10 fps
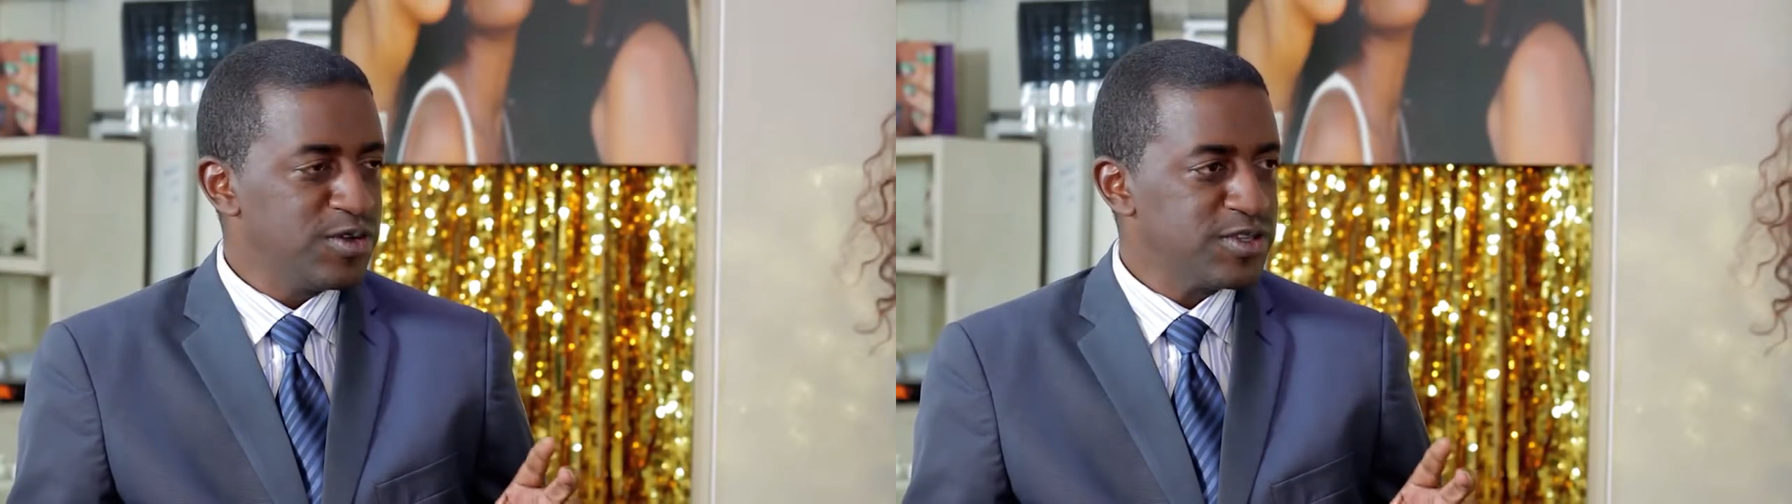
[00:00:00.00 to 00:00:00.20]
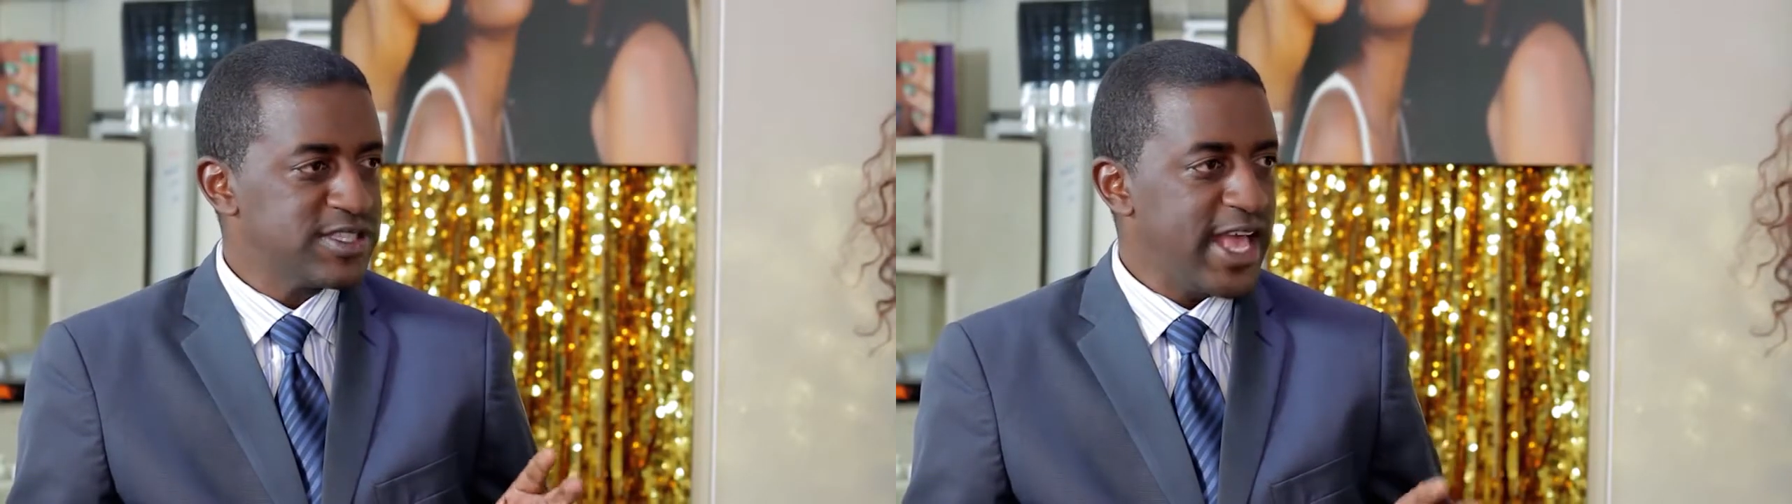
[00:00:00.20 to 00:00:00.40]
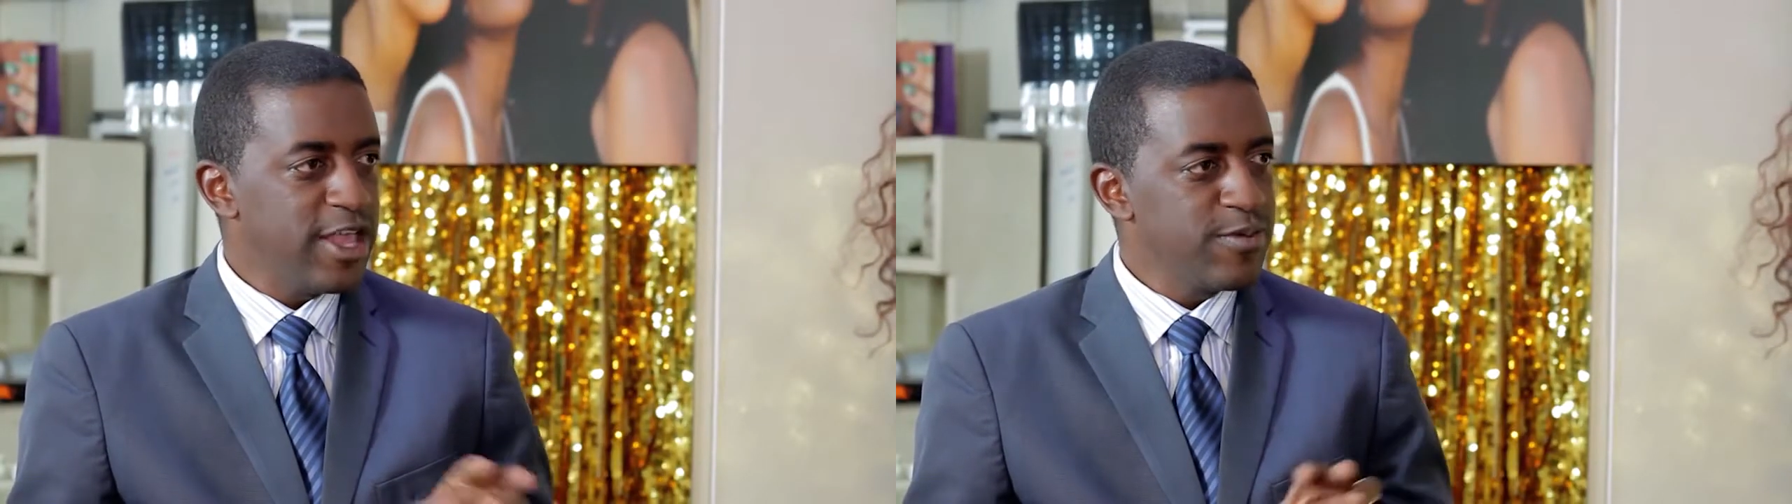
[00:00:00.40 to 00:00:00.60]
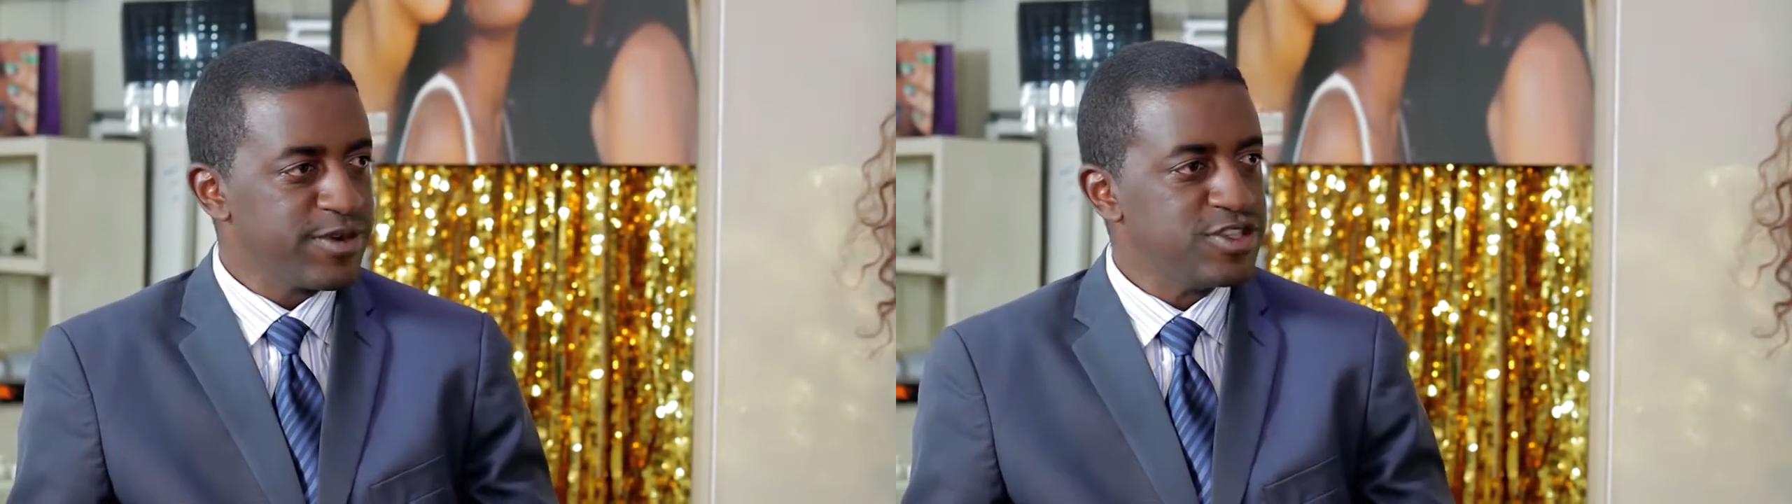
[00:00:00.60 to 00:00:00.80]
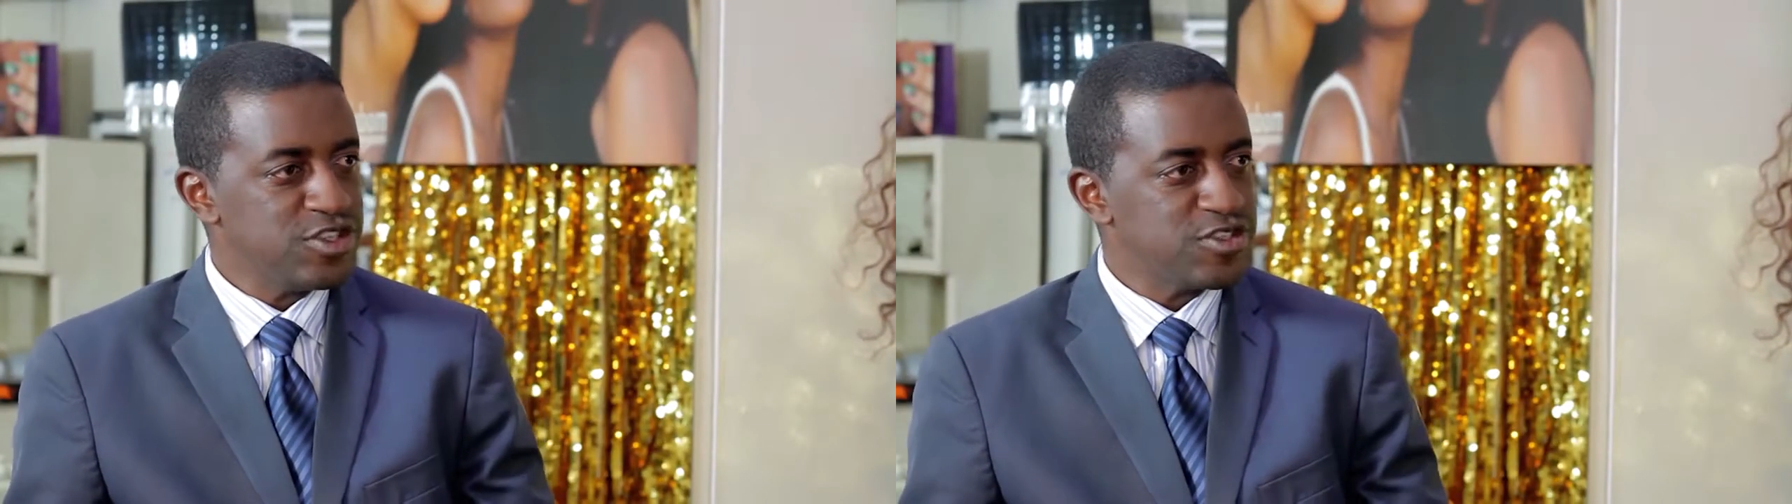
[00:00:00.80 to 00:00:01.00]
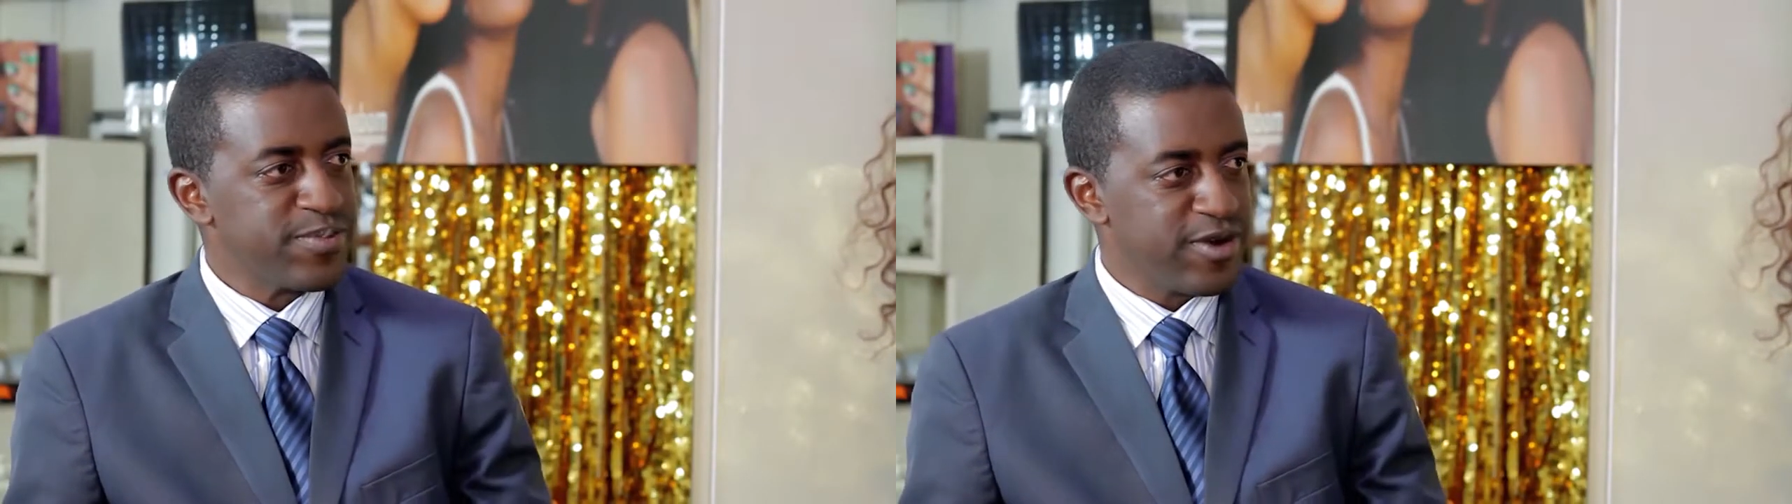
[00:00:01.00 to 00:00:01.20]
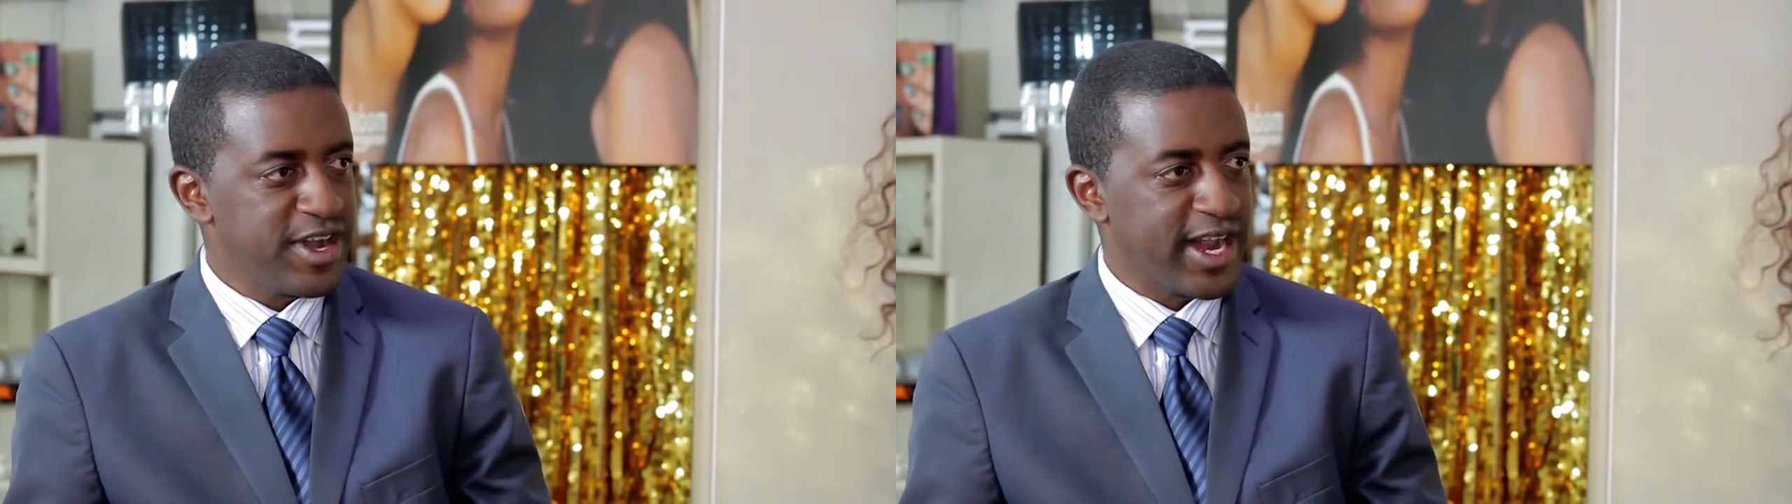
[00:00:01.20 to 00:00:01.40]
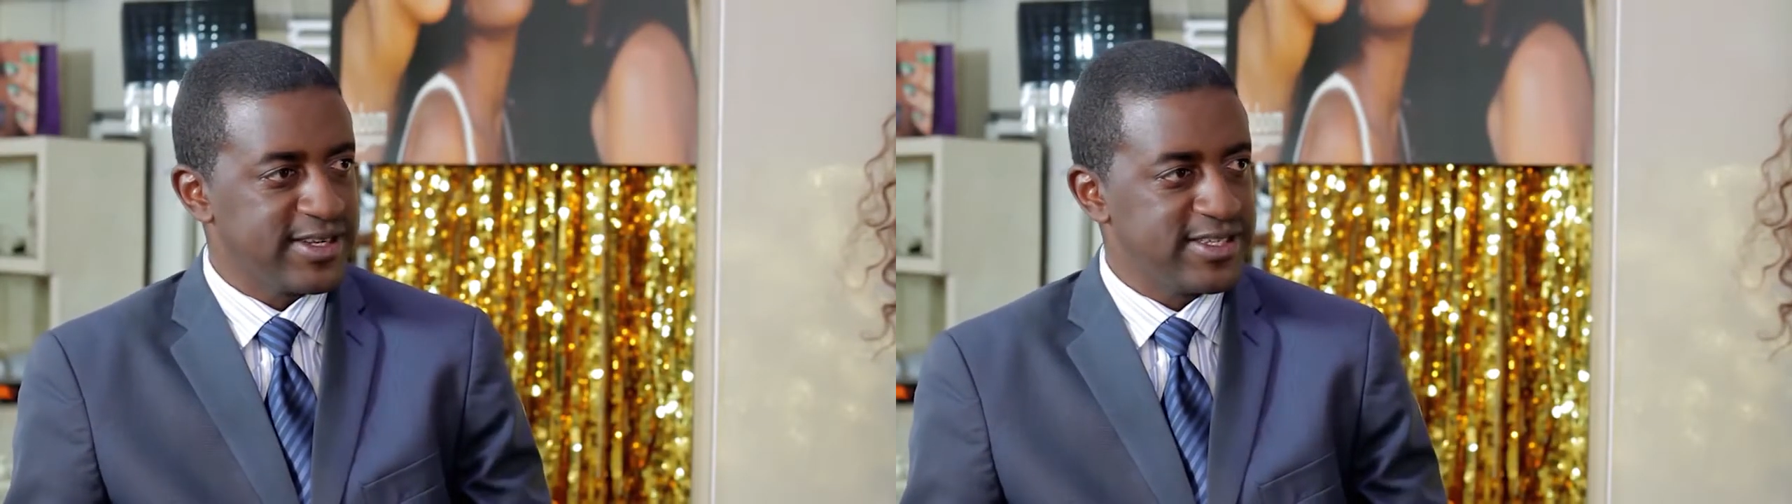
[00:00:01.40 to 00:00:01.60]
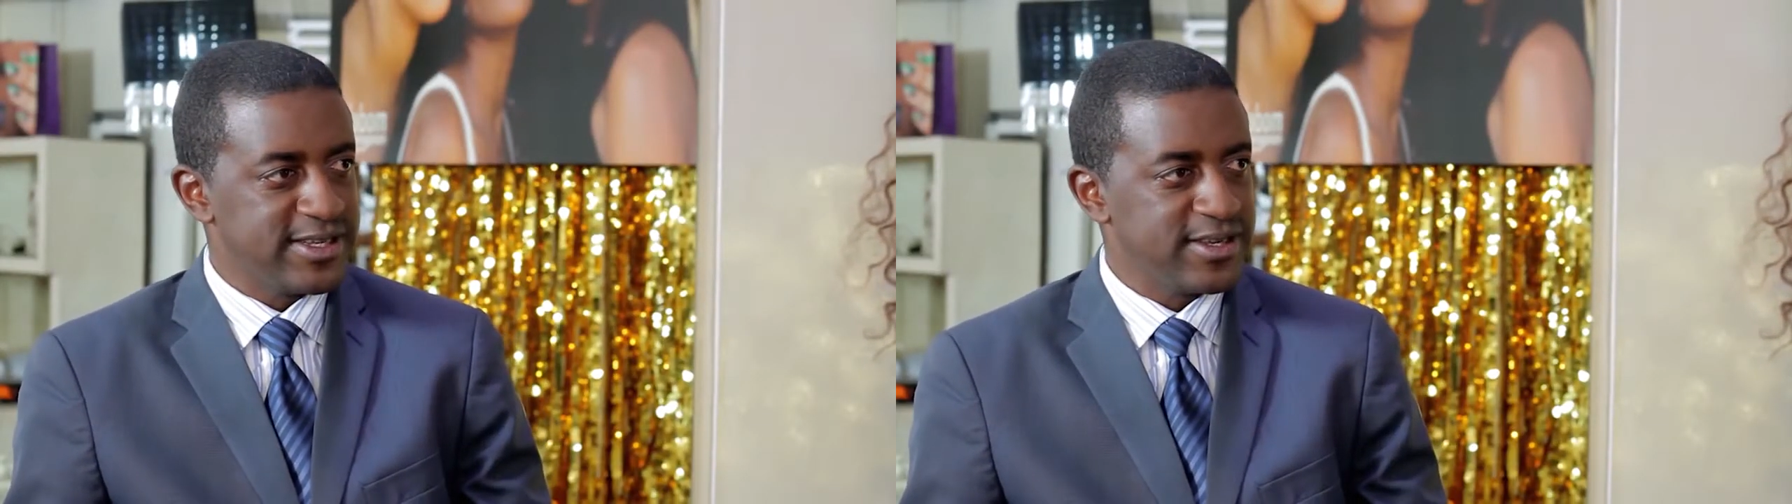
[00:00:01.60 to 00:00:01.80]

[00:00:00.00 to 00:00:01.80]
say you produce product.